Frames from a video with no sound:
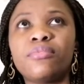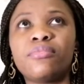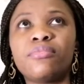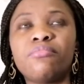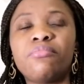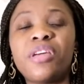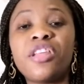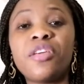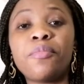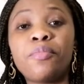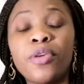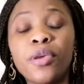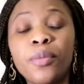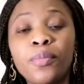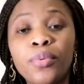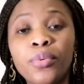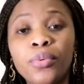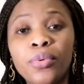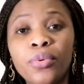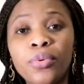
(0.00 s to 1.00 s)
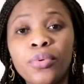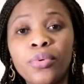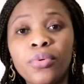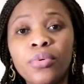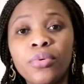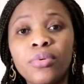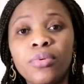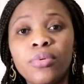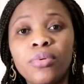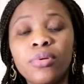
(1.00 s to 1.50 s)
many people
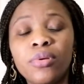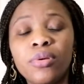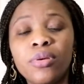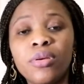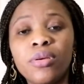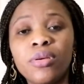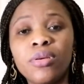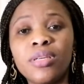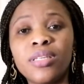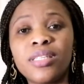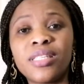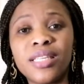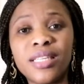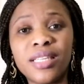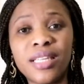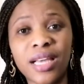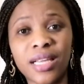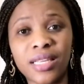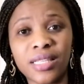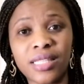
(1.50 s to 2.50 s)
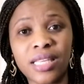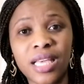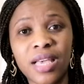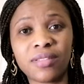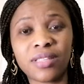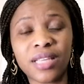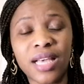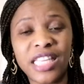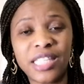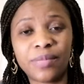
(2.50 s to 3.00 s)
see
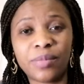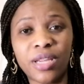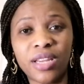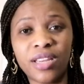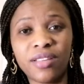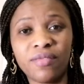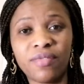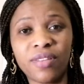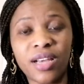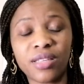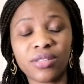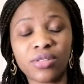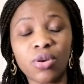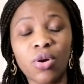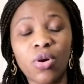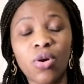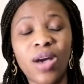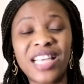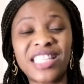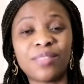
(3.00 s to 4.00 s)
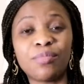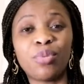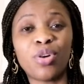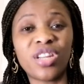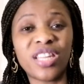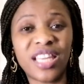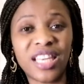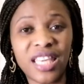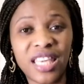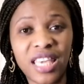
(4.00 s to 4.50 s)
themselves as believers or as
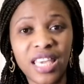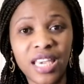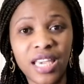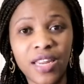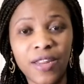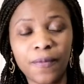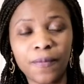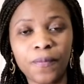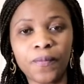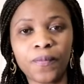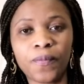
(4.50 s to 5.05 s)
born again.